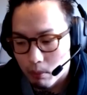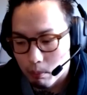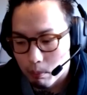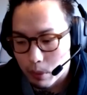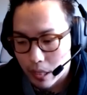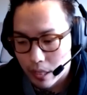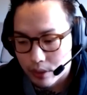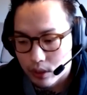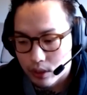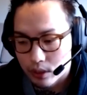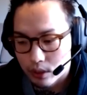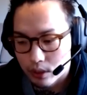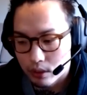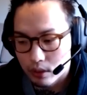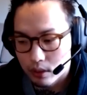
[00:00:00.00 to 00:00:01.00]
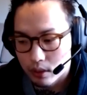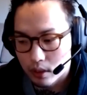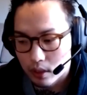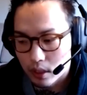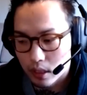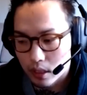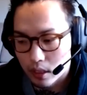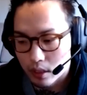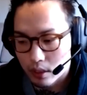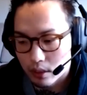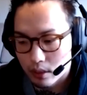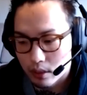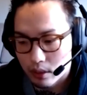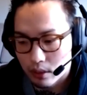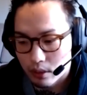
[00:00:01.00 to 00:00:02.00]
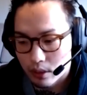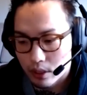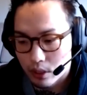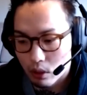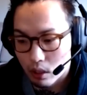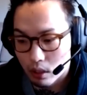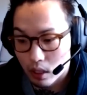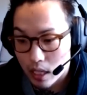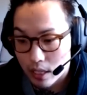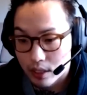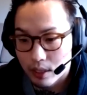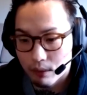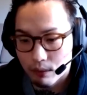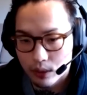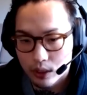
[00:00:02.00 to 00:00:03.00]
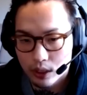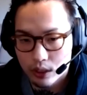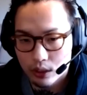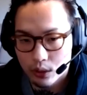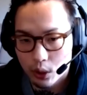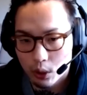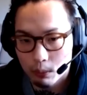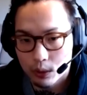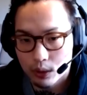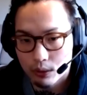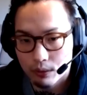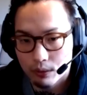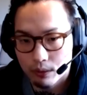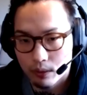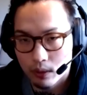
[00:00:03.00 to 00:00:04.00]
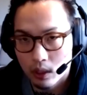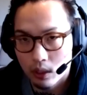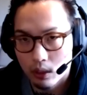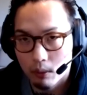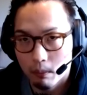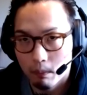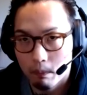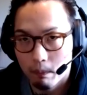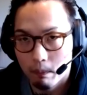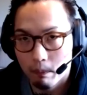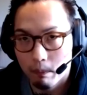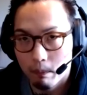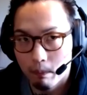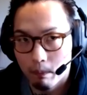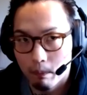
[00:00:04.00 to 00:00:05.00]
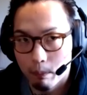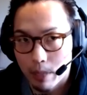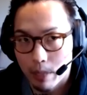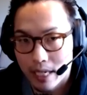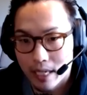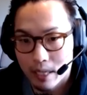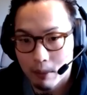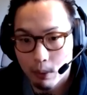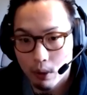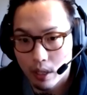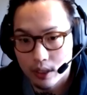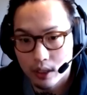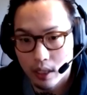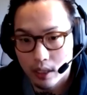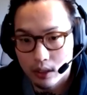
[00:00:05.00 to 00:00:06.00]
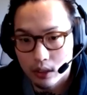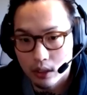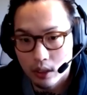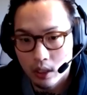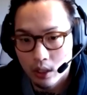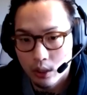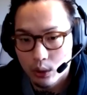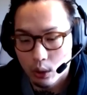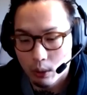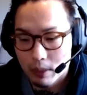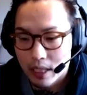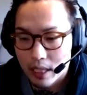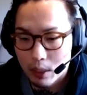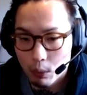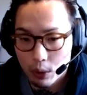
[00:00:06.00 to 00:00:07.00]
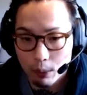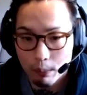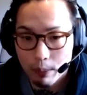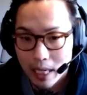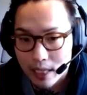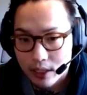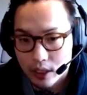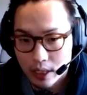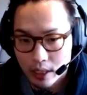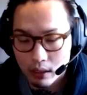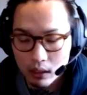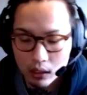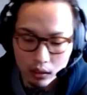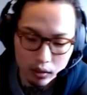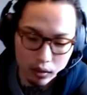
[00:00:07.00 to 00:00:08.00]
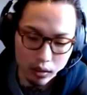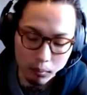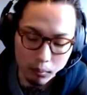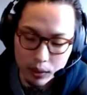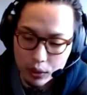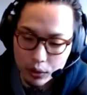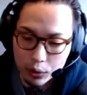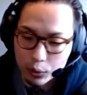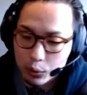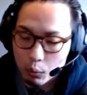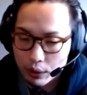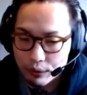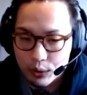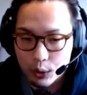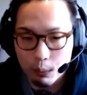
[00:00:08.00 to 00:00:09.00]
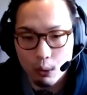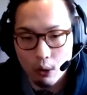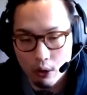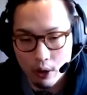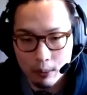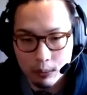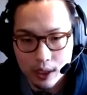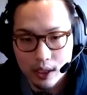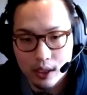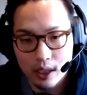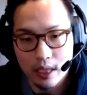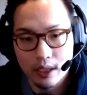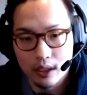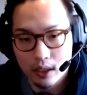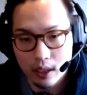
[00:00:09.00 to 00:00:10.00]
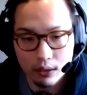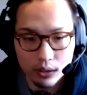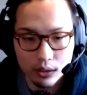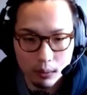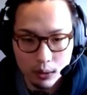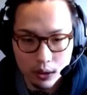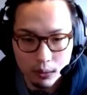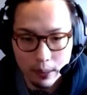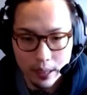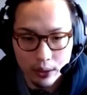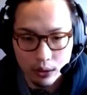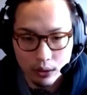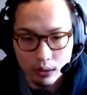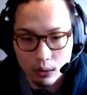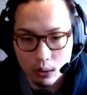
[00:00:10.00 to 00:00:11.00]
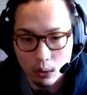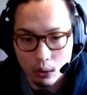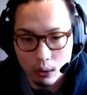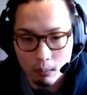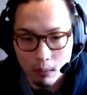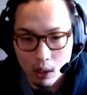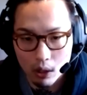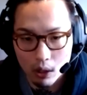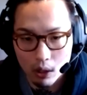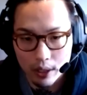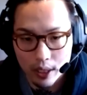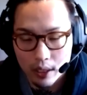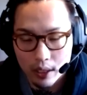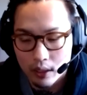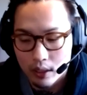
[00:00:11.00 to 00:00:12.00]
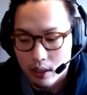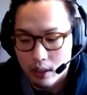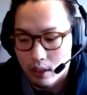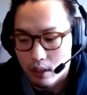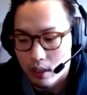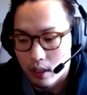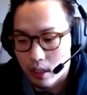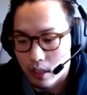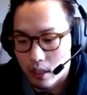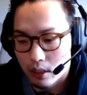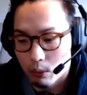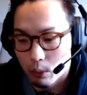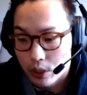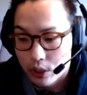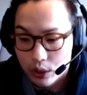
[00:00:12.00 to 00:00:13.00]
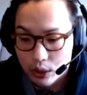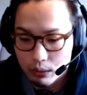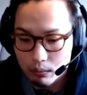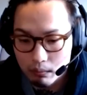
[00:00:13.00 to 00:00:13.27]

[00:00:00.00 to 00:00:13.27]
but uh, there are a lot of differences in terms of back end process. So in the beginning, when you're painting, I mean, you use one of two programs these days. It's either Substance Painter or Mari, uh, which